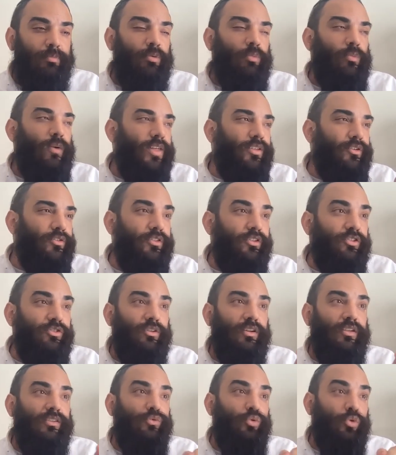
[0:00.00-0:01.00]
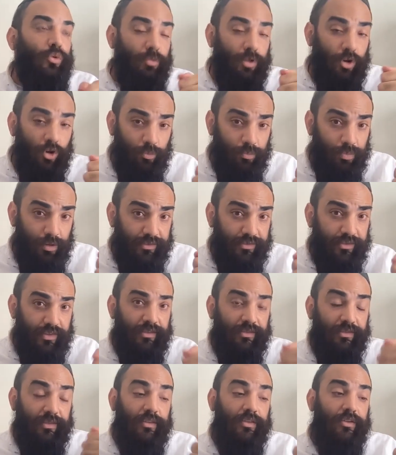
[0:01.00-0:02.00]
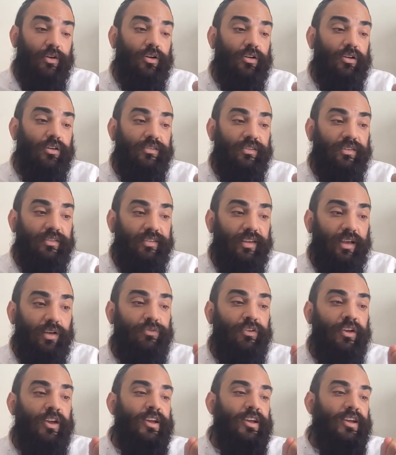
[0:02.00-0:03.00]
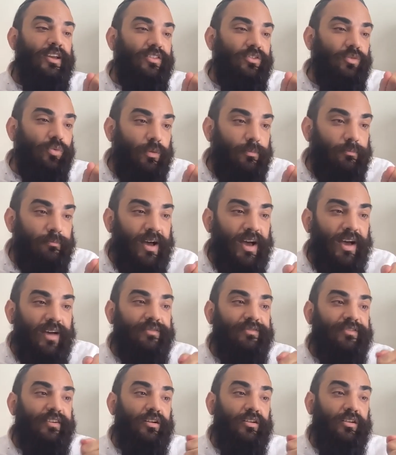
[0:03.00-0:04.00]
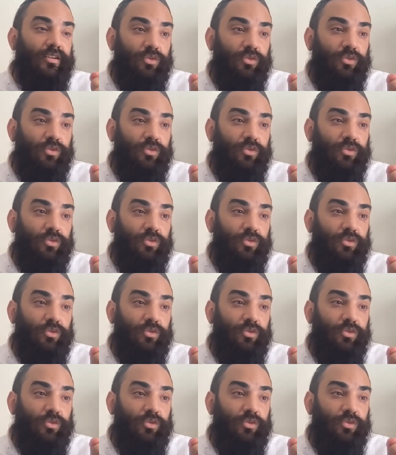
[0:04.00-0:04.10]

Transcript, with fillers: but rather to transform the hopelessness and the darkness itself into a ma'avar,